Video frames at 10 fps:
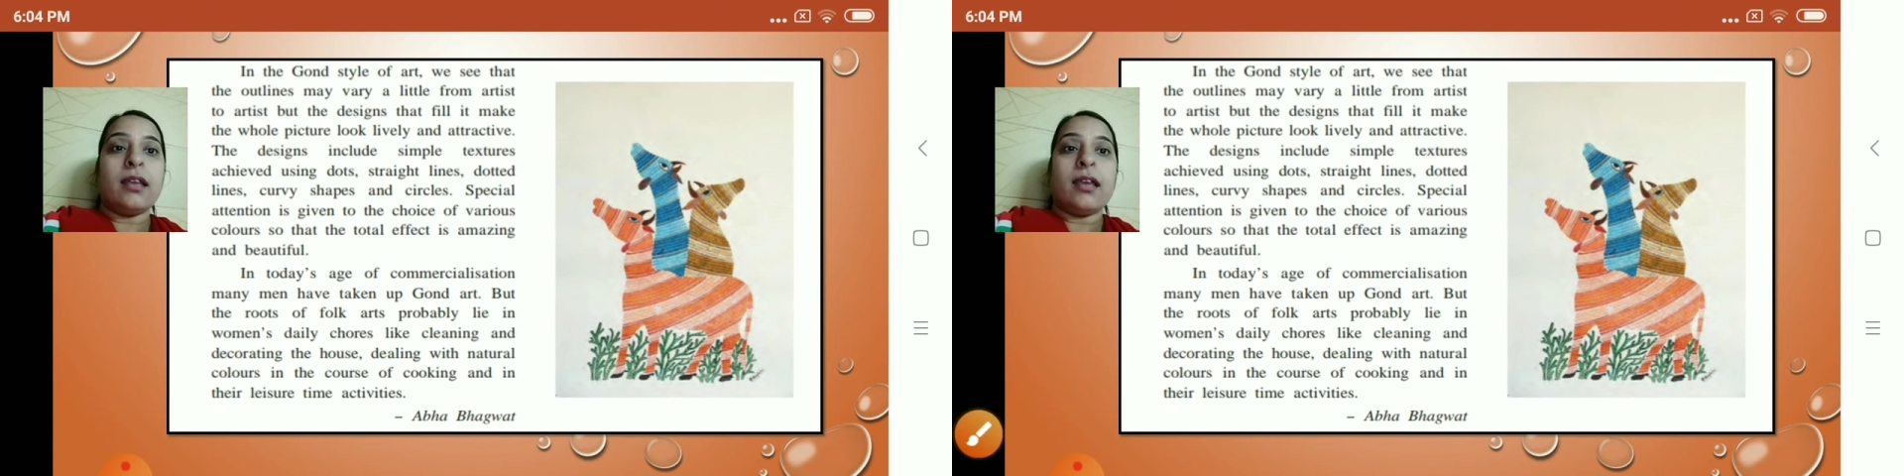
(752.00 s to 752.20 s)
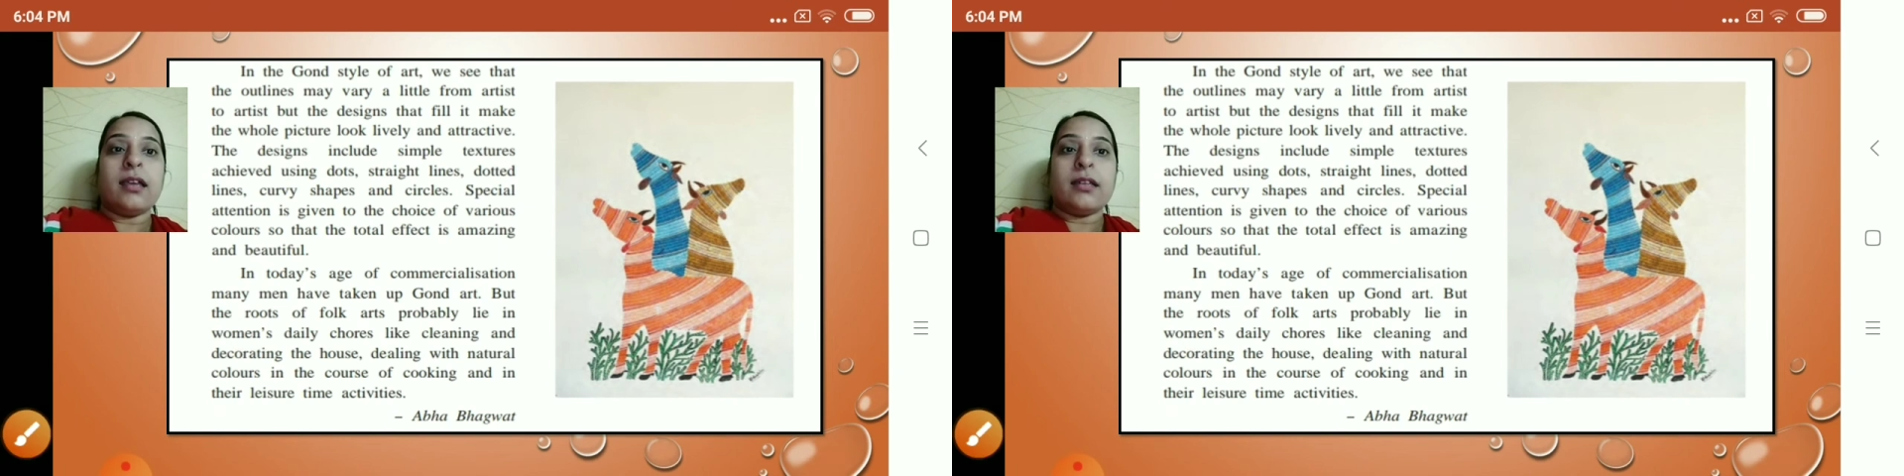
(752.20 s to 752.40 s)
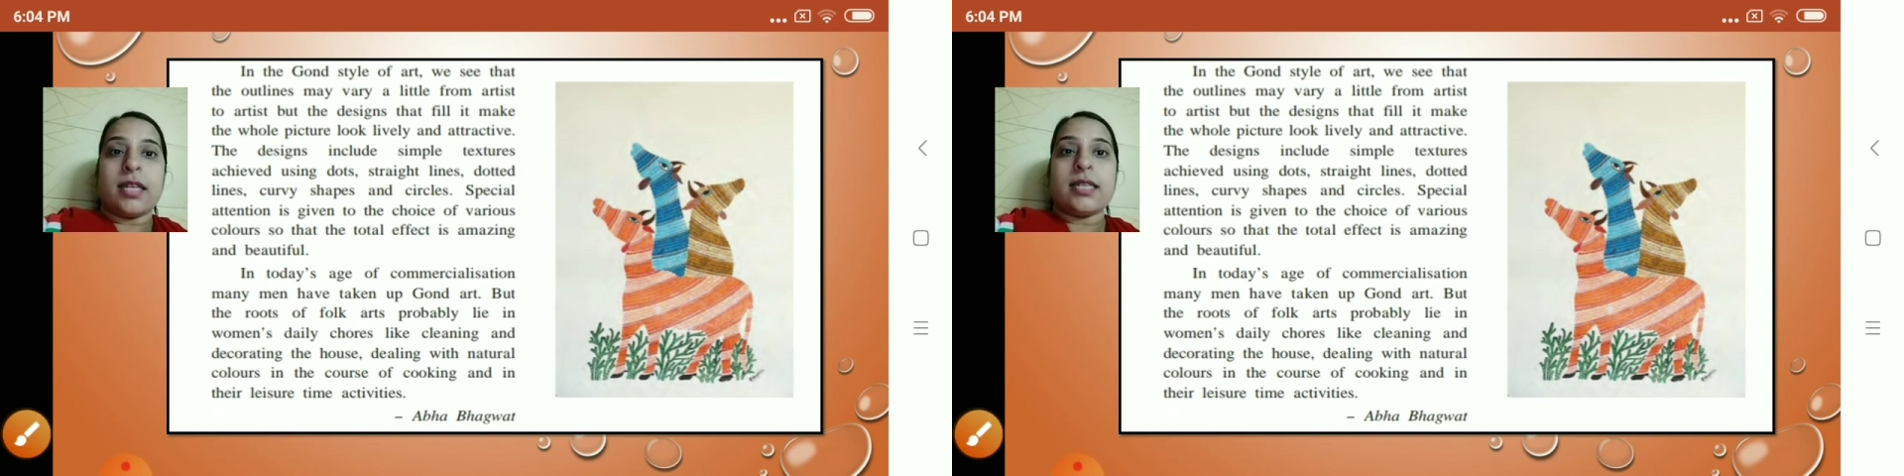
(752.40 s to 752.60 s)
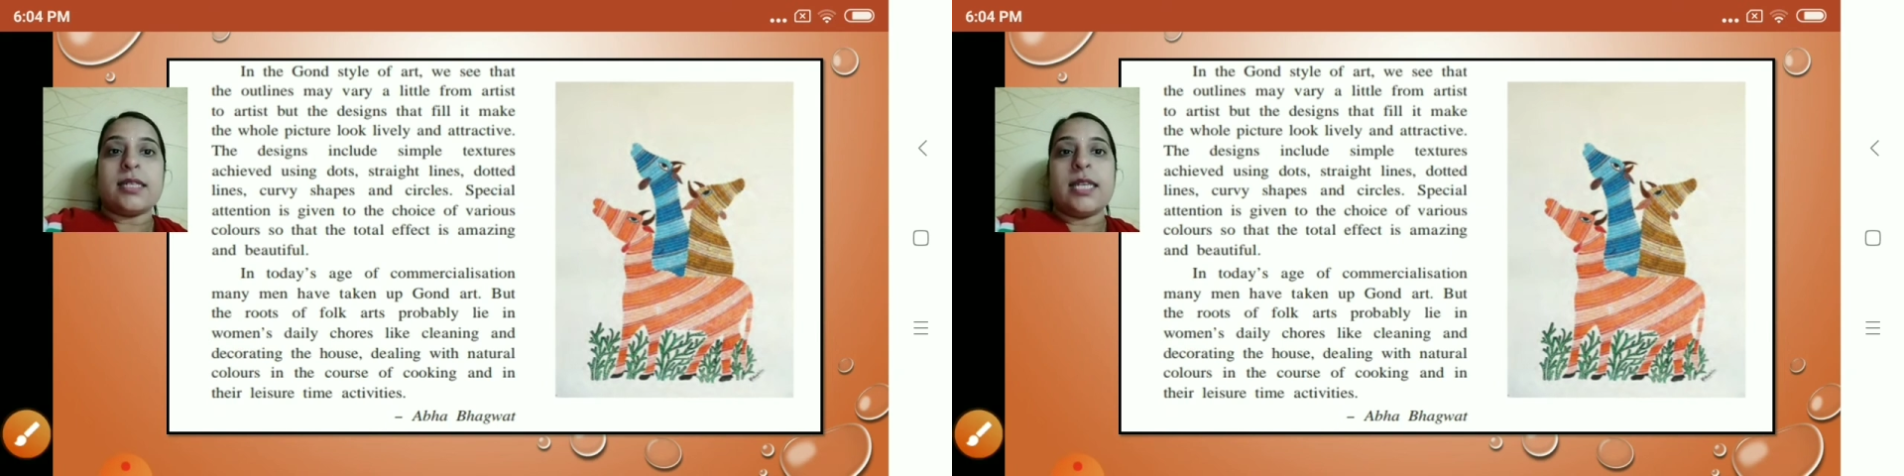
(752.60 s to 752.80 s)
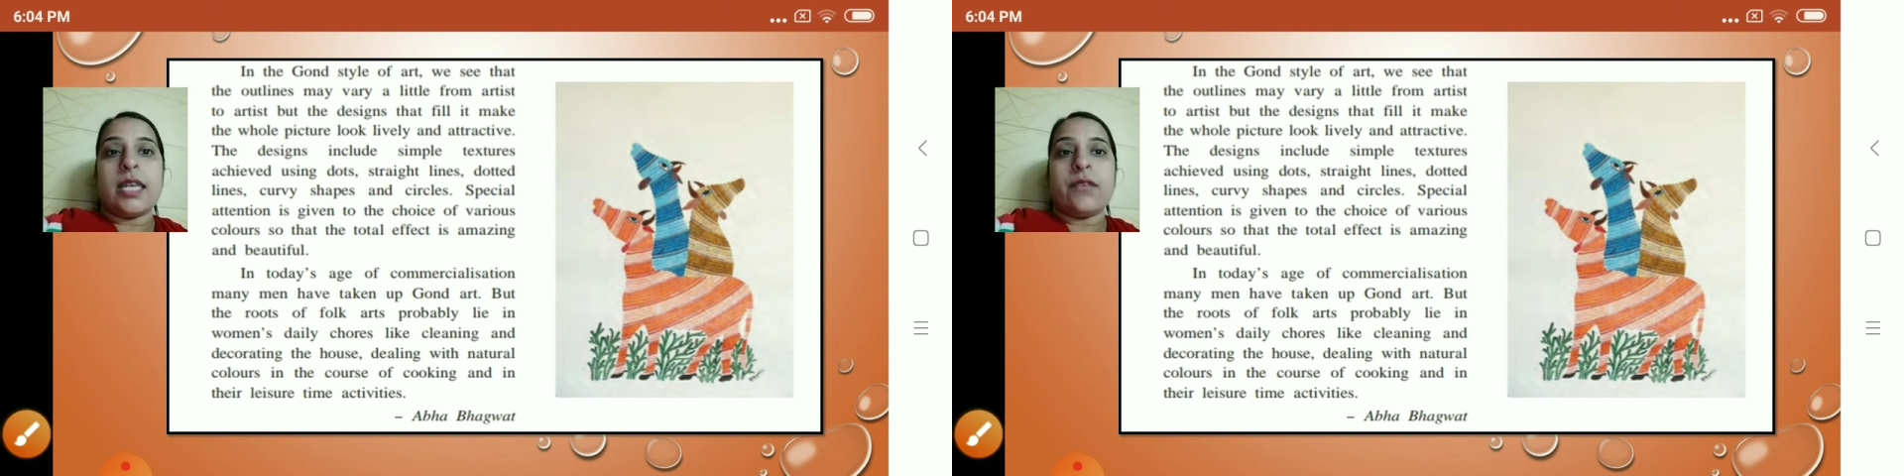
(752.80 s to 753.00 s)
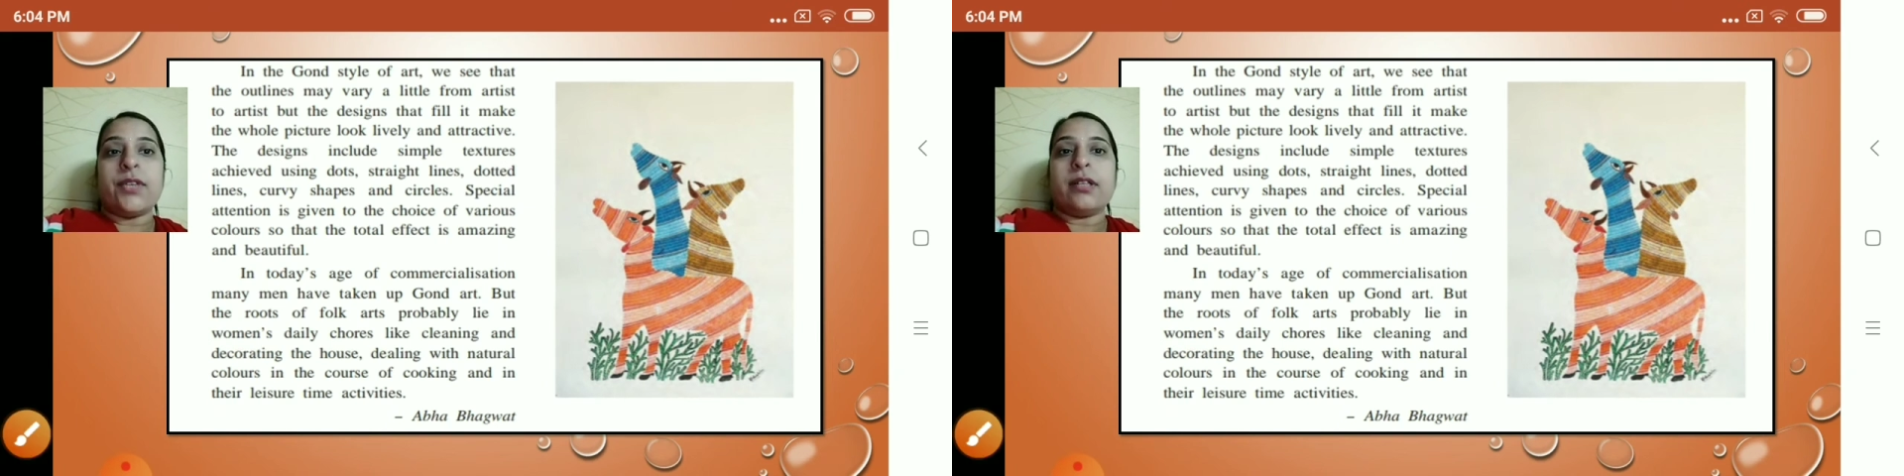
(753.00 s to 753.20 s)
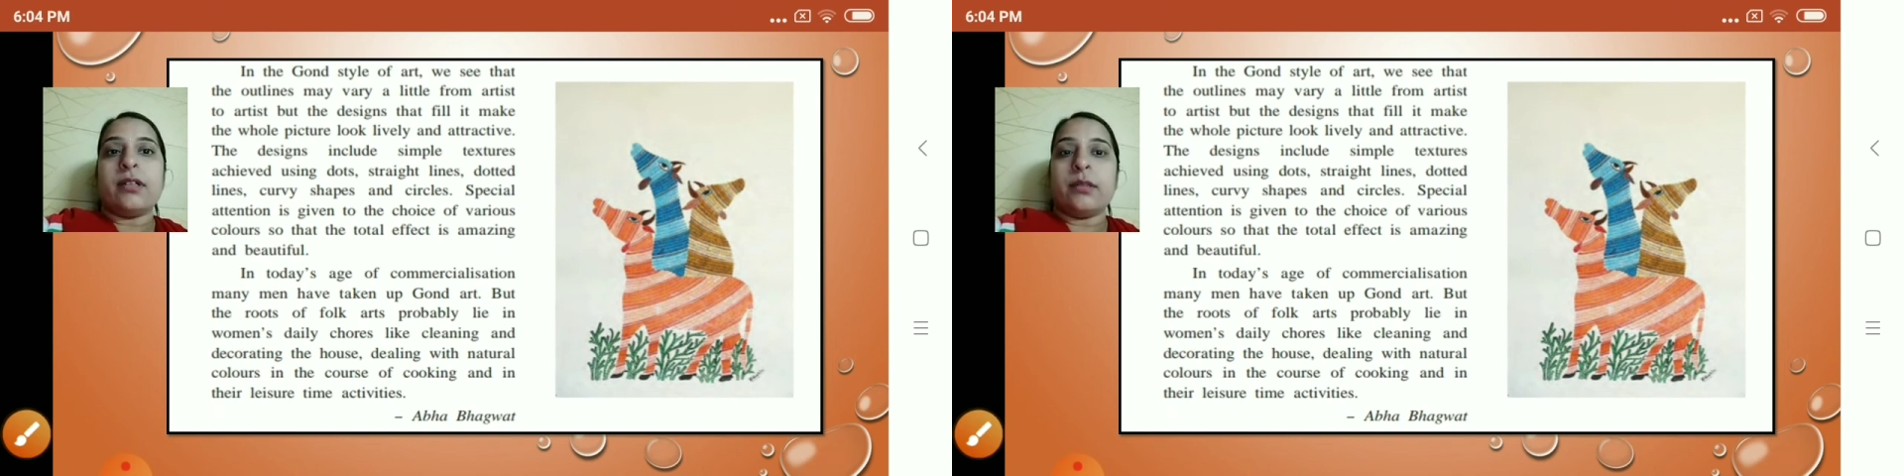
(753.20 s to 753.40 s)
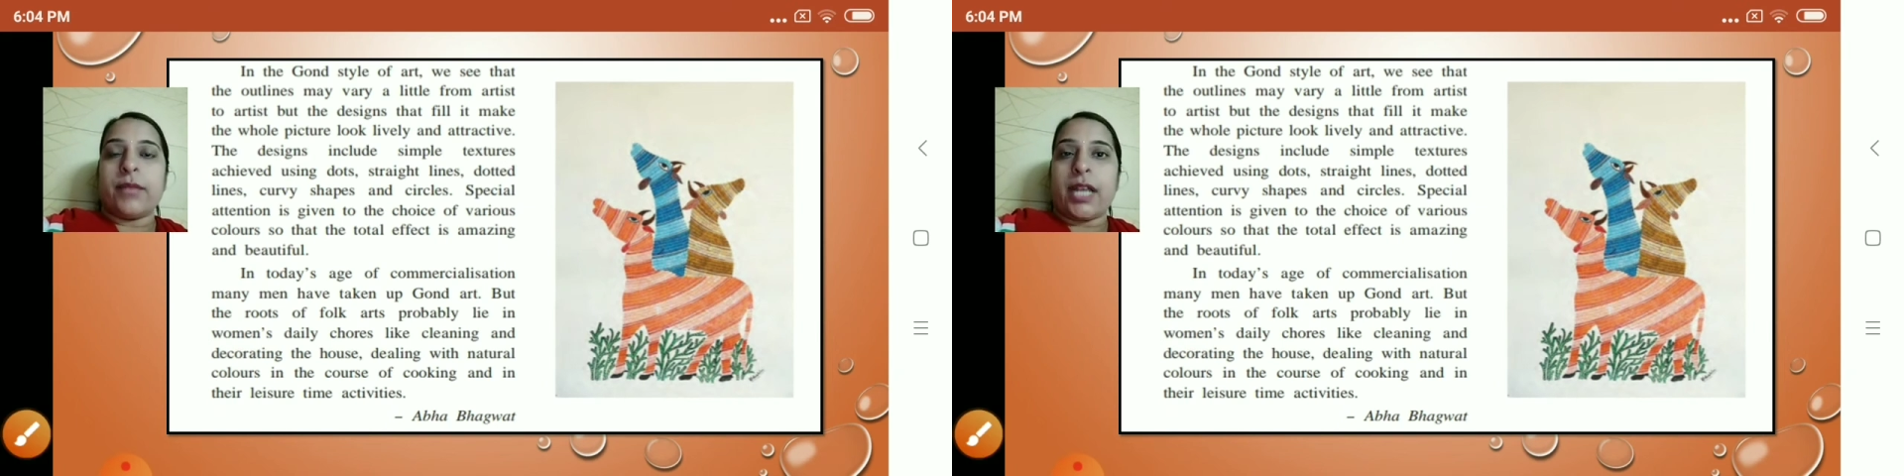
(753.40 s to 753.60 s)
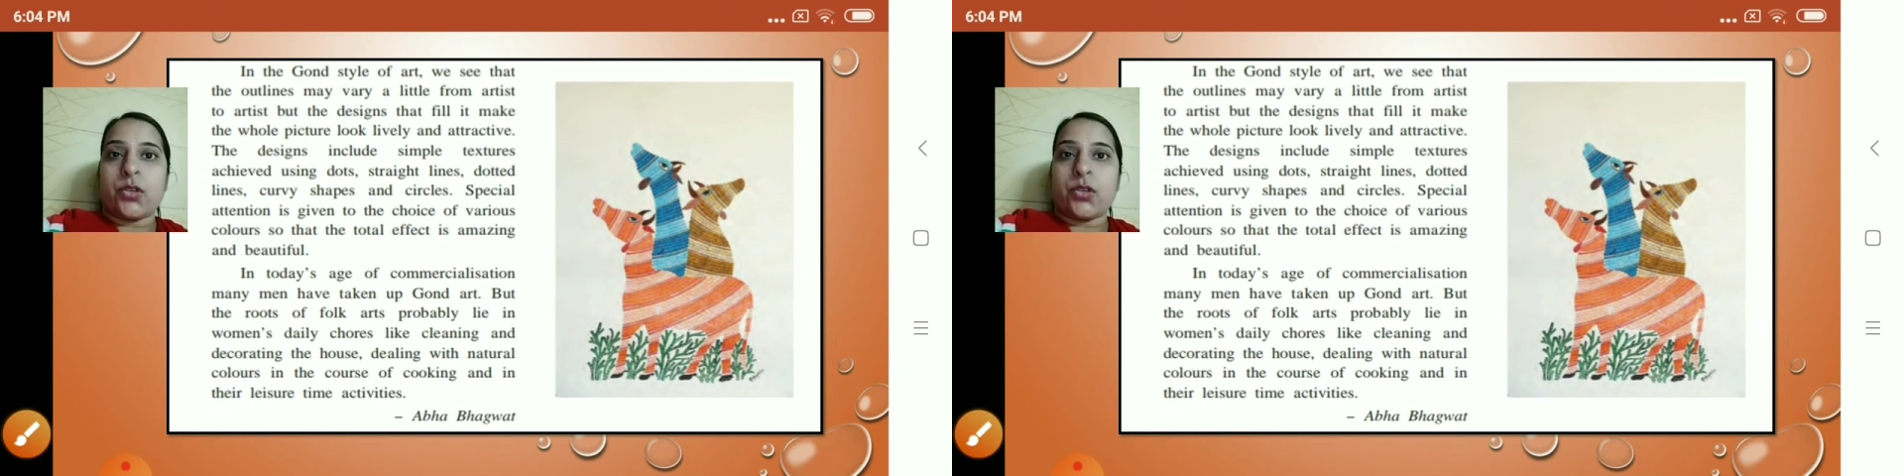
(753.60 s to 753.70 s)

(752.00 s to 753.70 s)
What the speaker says: that is dealing with the natural